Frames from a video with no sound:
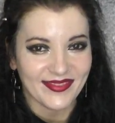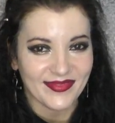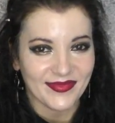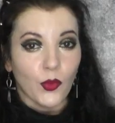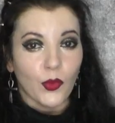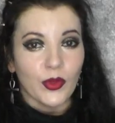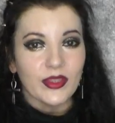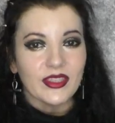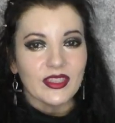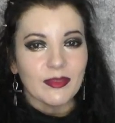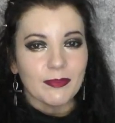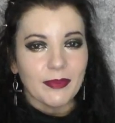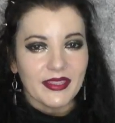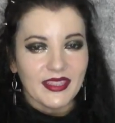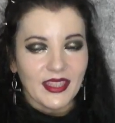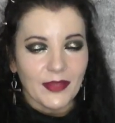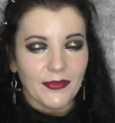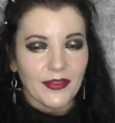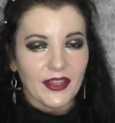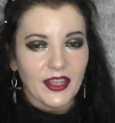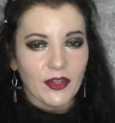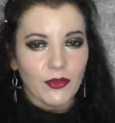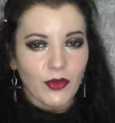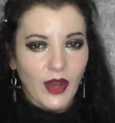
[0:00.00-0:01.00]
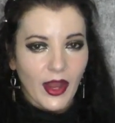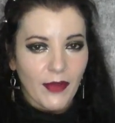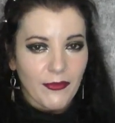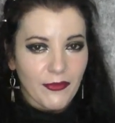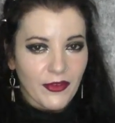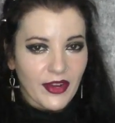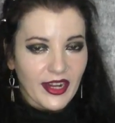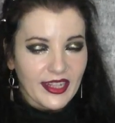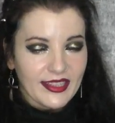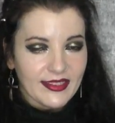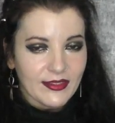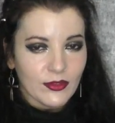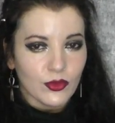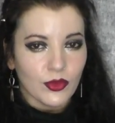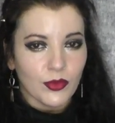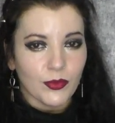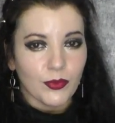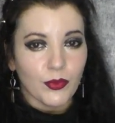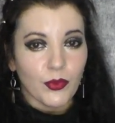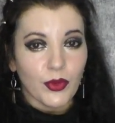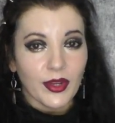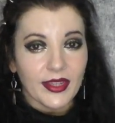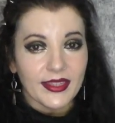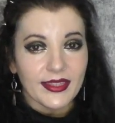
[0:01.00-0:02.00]
With specific reference to the
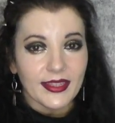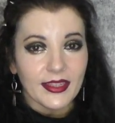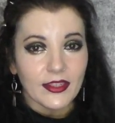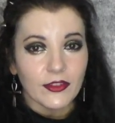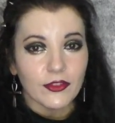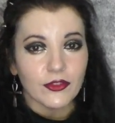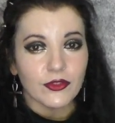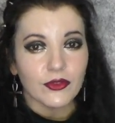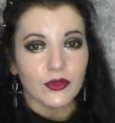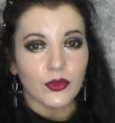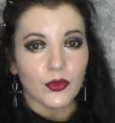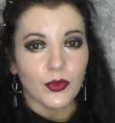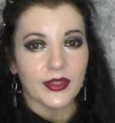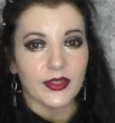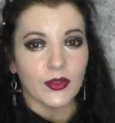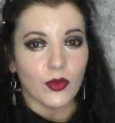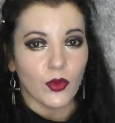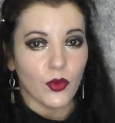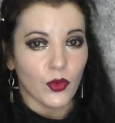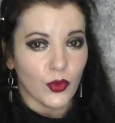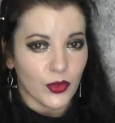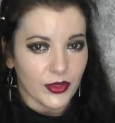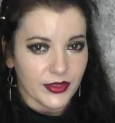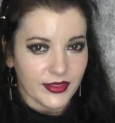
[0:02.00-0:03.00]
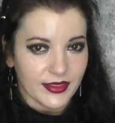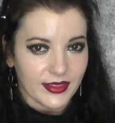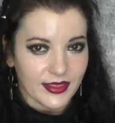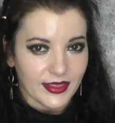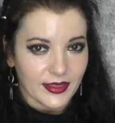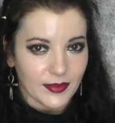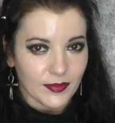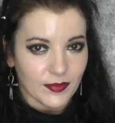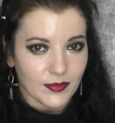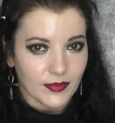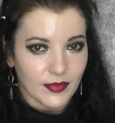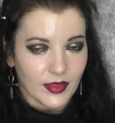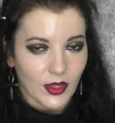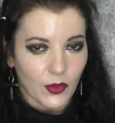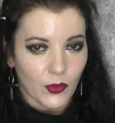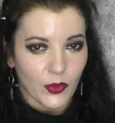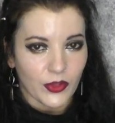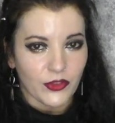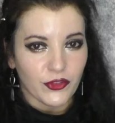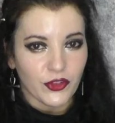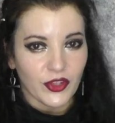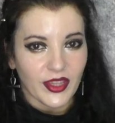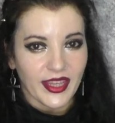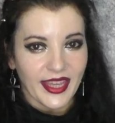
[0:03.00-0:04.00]
British Druid order,
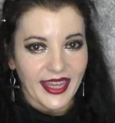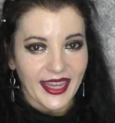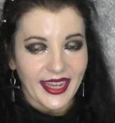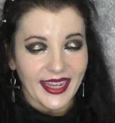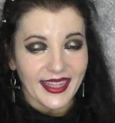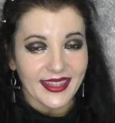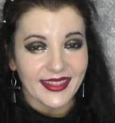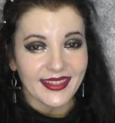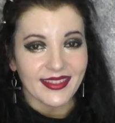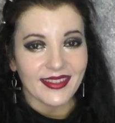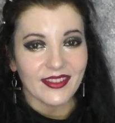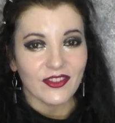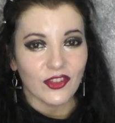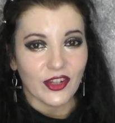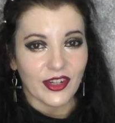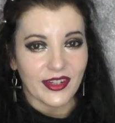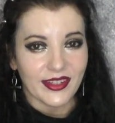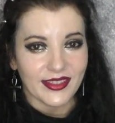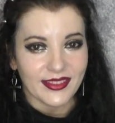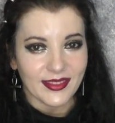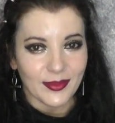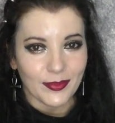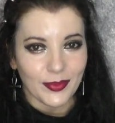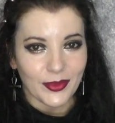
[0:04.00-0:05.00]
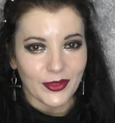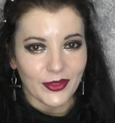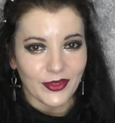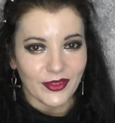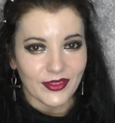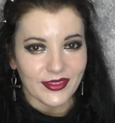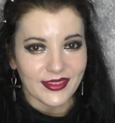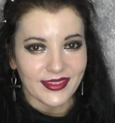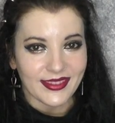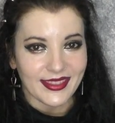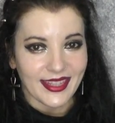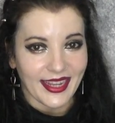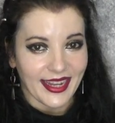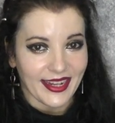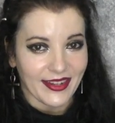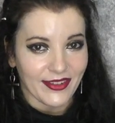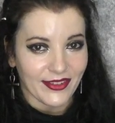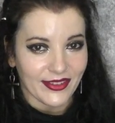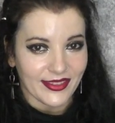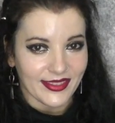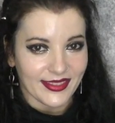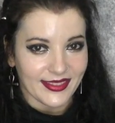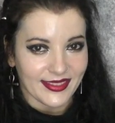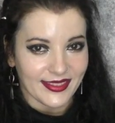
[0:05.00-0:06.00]
which gained charitable
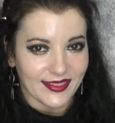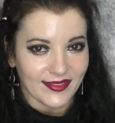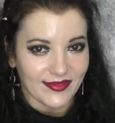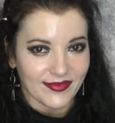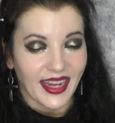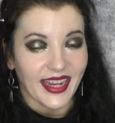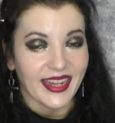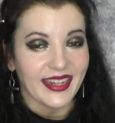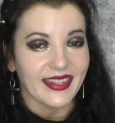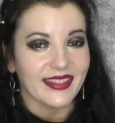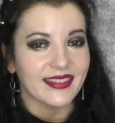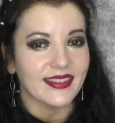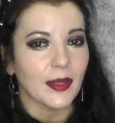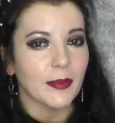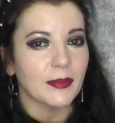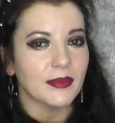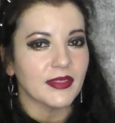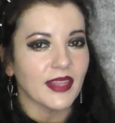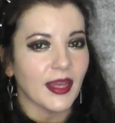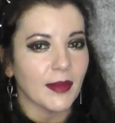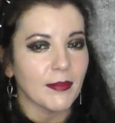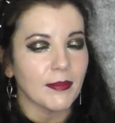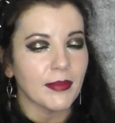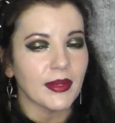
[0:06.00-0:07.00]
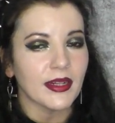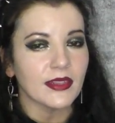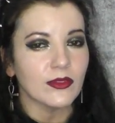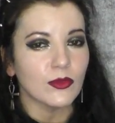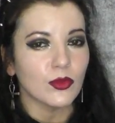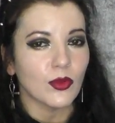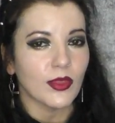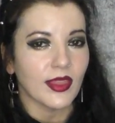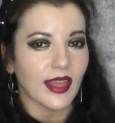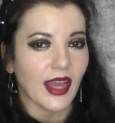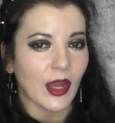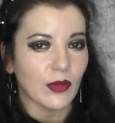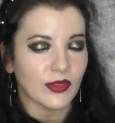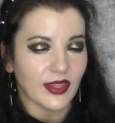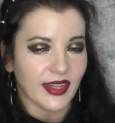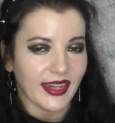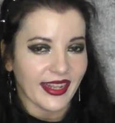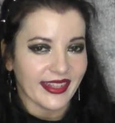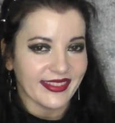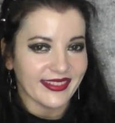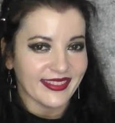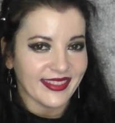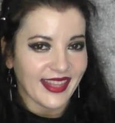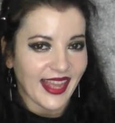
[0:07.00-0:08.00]
status in September
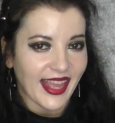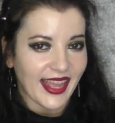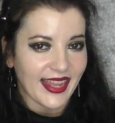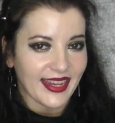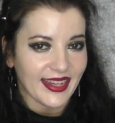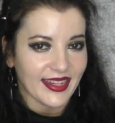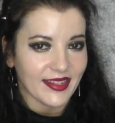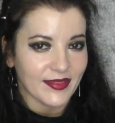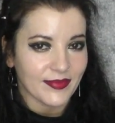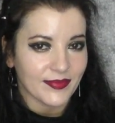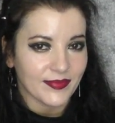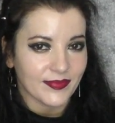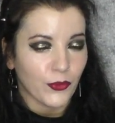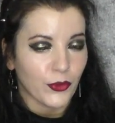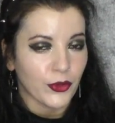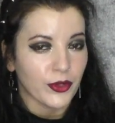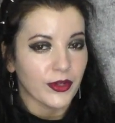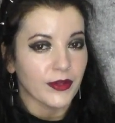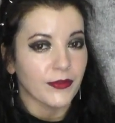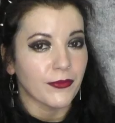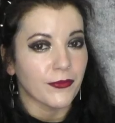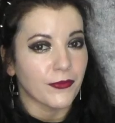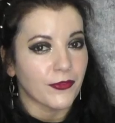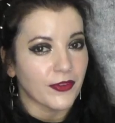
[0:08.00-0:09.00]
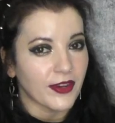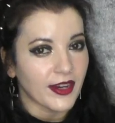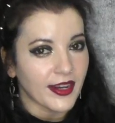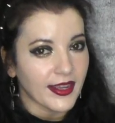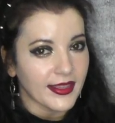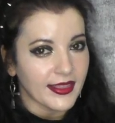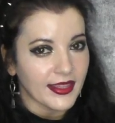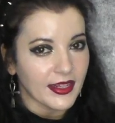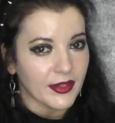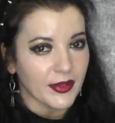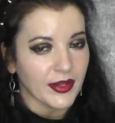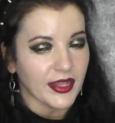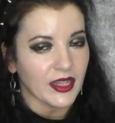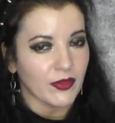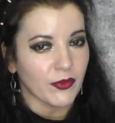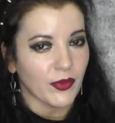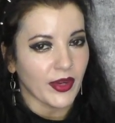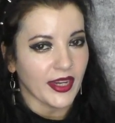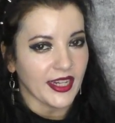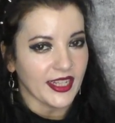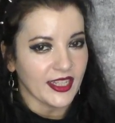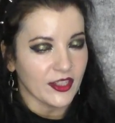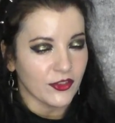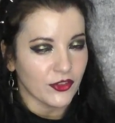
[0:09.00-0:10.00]
2010 for furthering
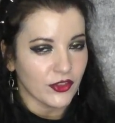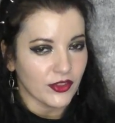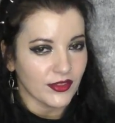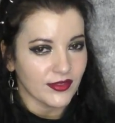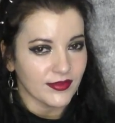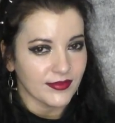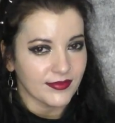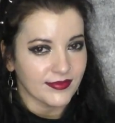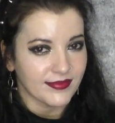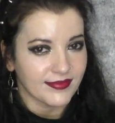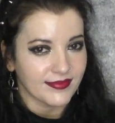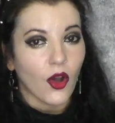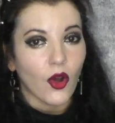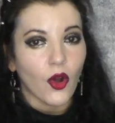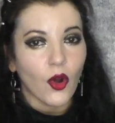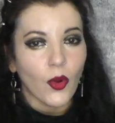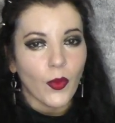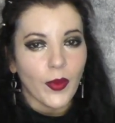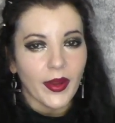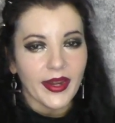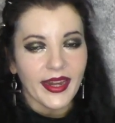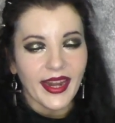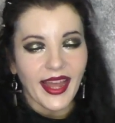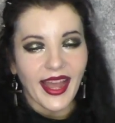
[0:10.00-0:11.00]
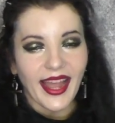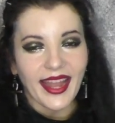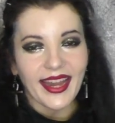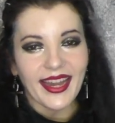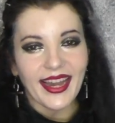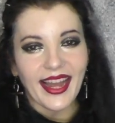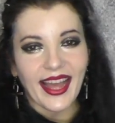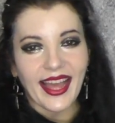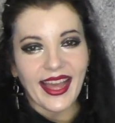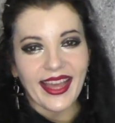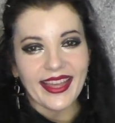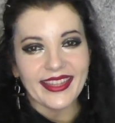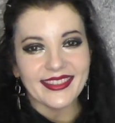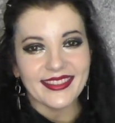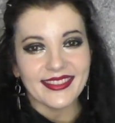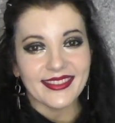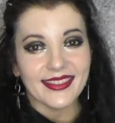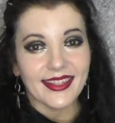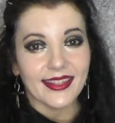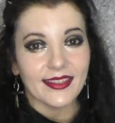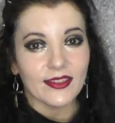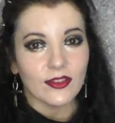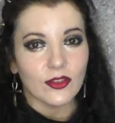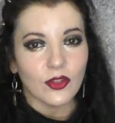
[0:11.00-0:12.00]
religion, Owen highlights
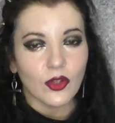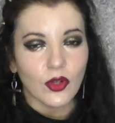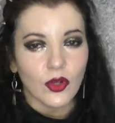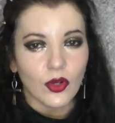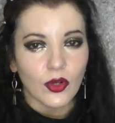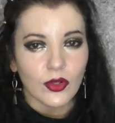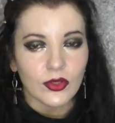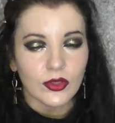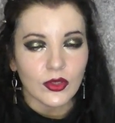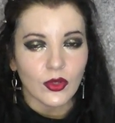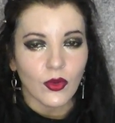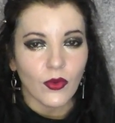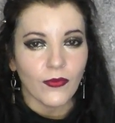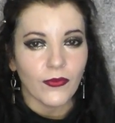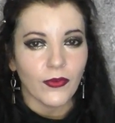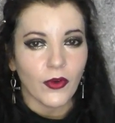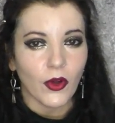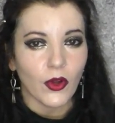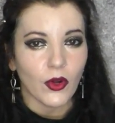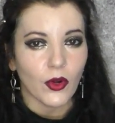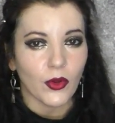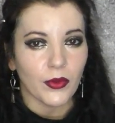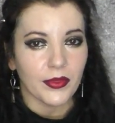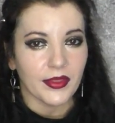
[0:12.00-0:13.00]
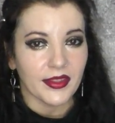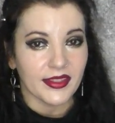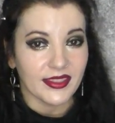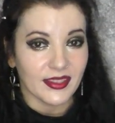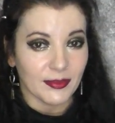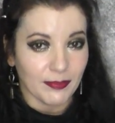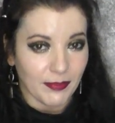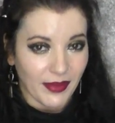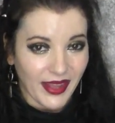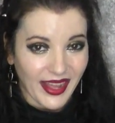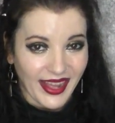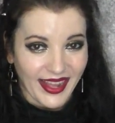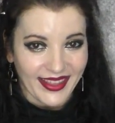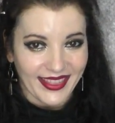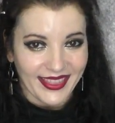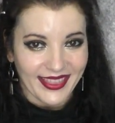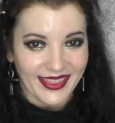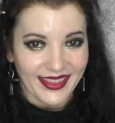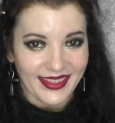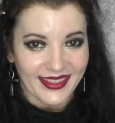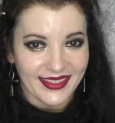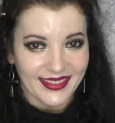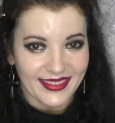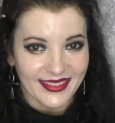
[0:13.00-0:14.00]
that those who follow this path
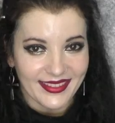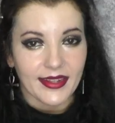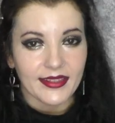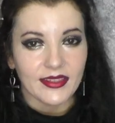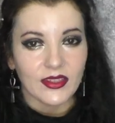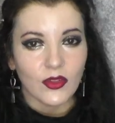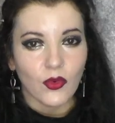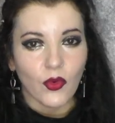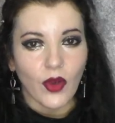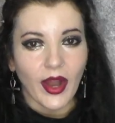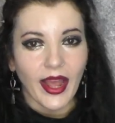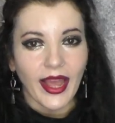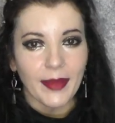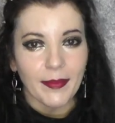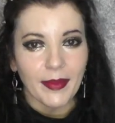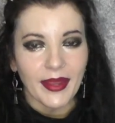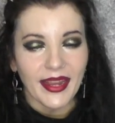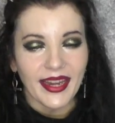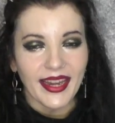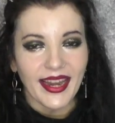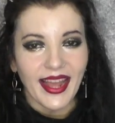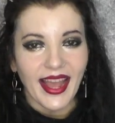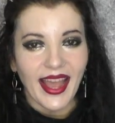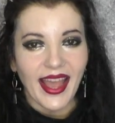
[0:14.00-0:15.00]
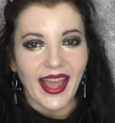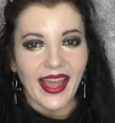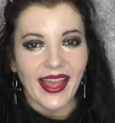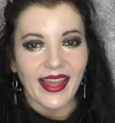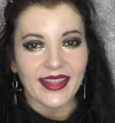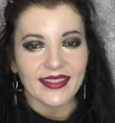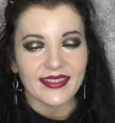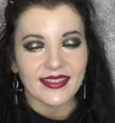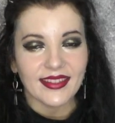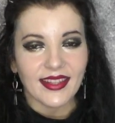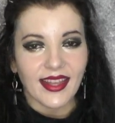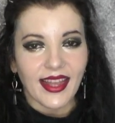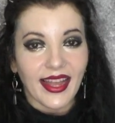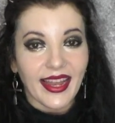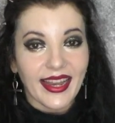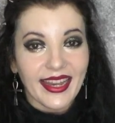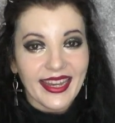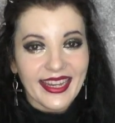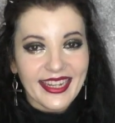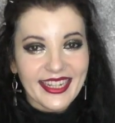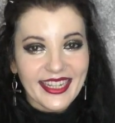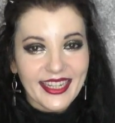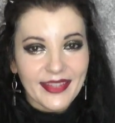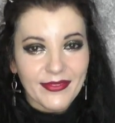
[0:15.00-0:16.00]
describe it as a
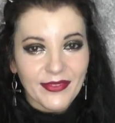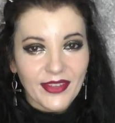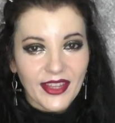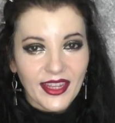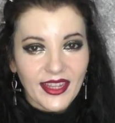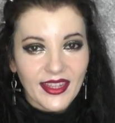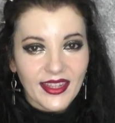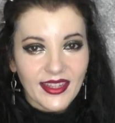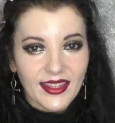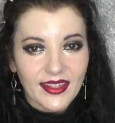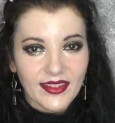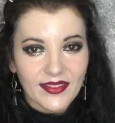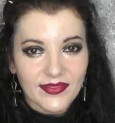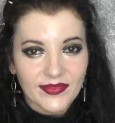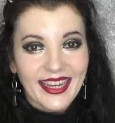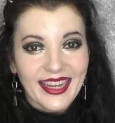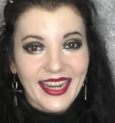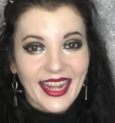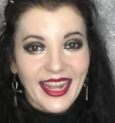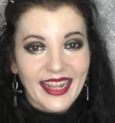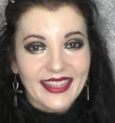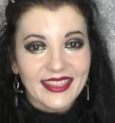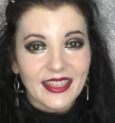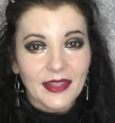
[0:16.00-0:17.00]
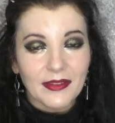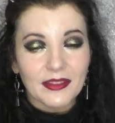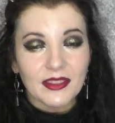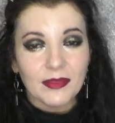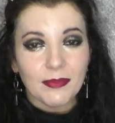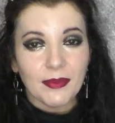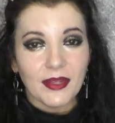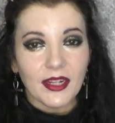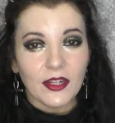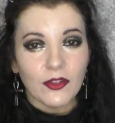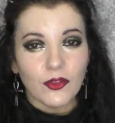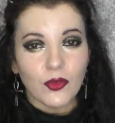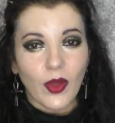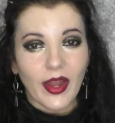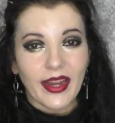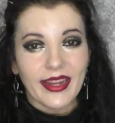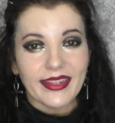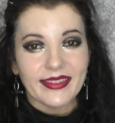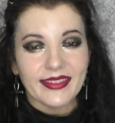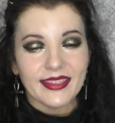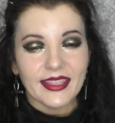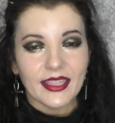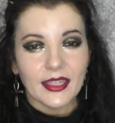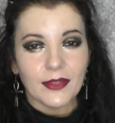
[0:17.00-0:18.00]
living native
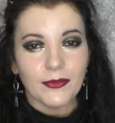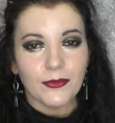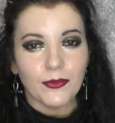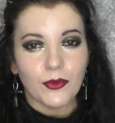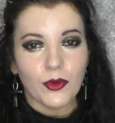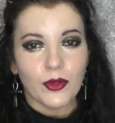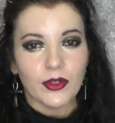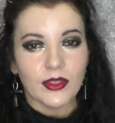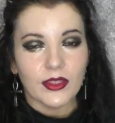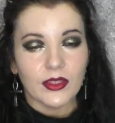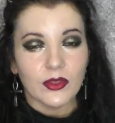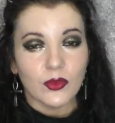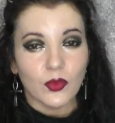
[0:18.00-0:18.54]
spirituality for the